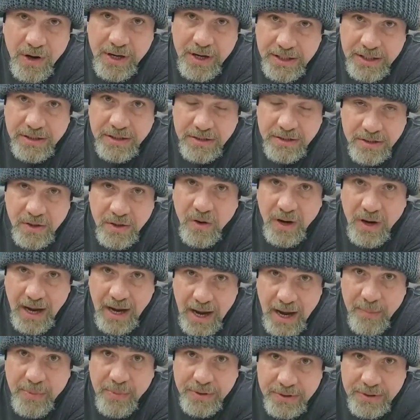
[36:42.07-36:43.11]
He just so
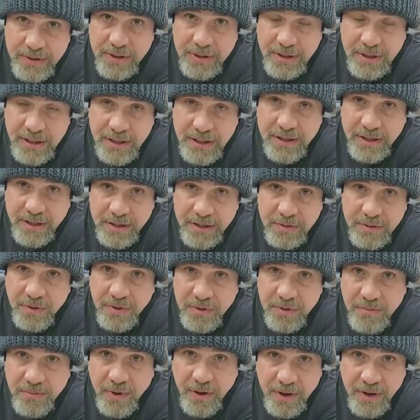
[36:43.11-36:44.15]
happens that he does
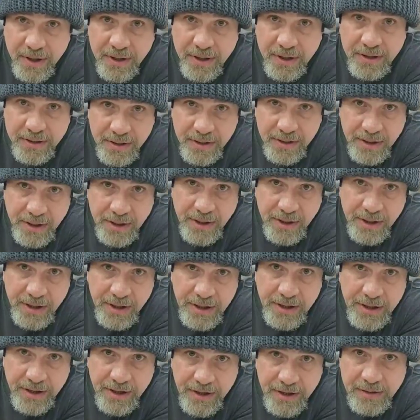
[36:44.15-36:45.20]
wood burning,
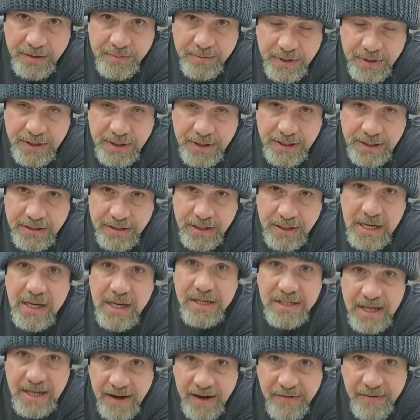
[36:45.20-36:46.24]
but
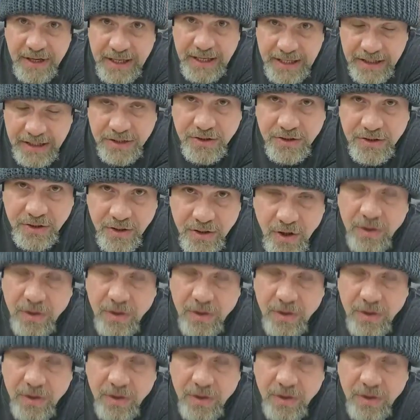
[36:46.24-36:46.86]
he's 7 Eastern.